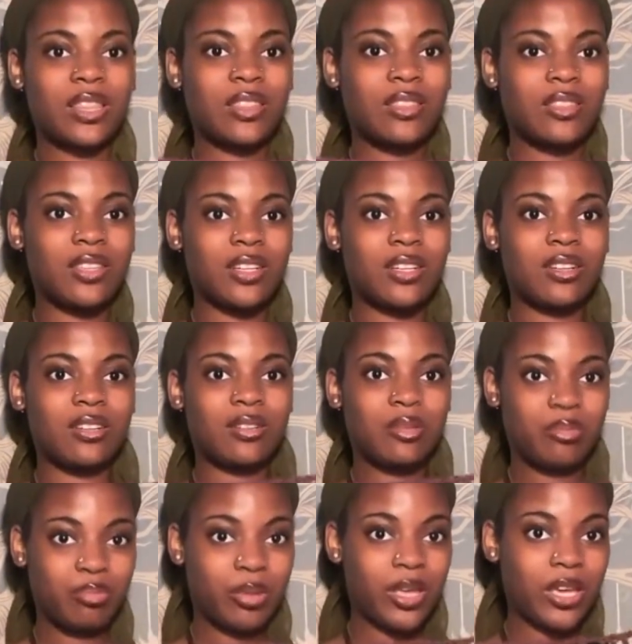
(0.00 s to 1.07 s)
the
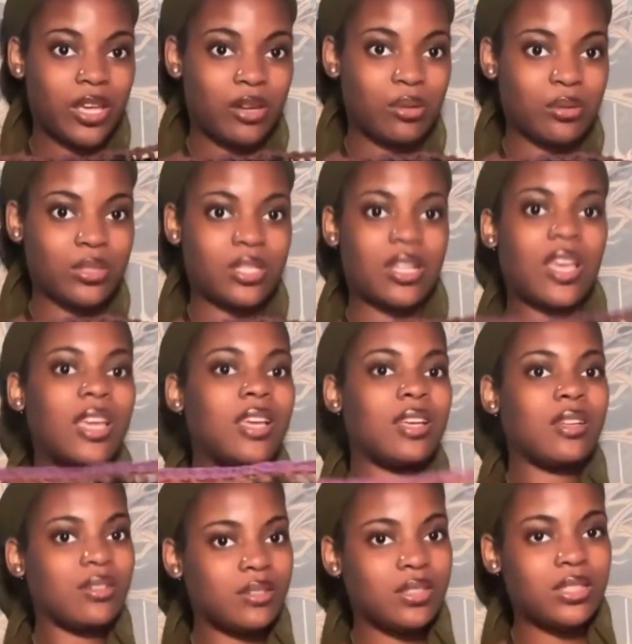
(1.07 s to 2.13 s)
panels like
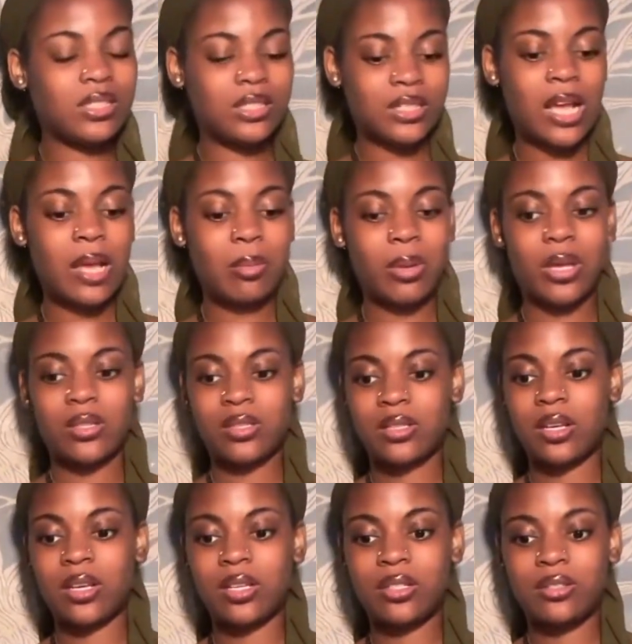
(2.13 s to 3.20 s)
side by
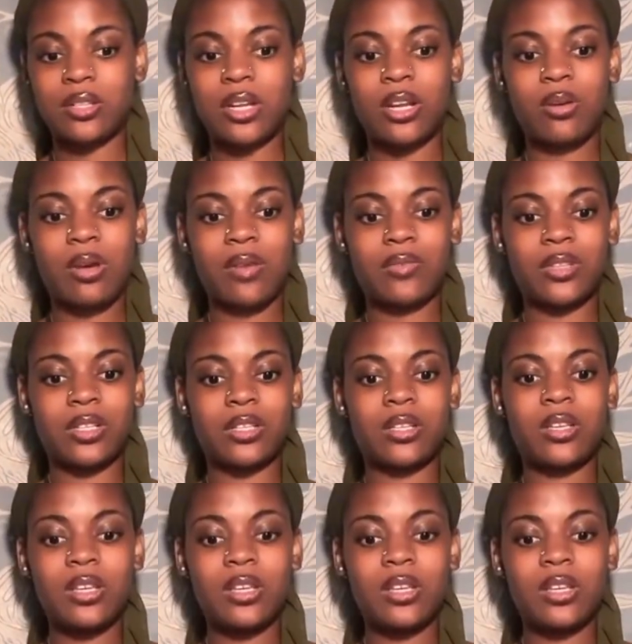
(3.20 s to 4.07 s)
side, so that I don't have to